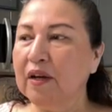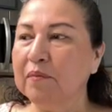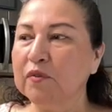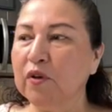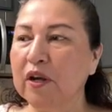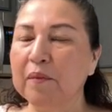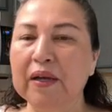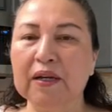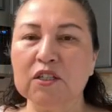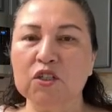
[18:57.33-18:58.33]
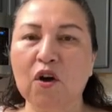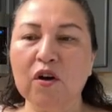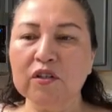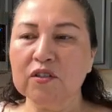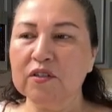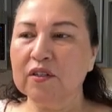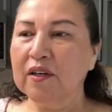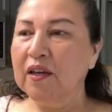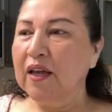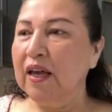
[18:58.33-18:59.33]
I'm trying to make a sauce,
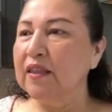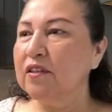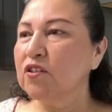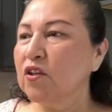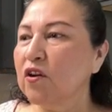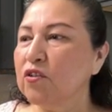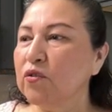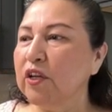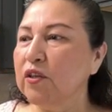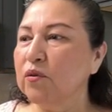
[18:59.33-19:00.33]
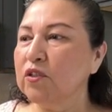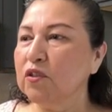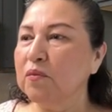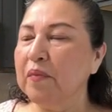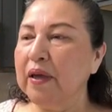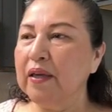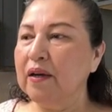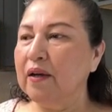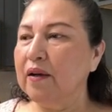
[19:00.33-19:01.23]
and this sauce you can use it to make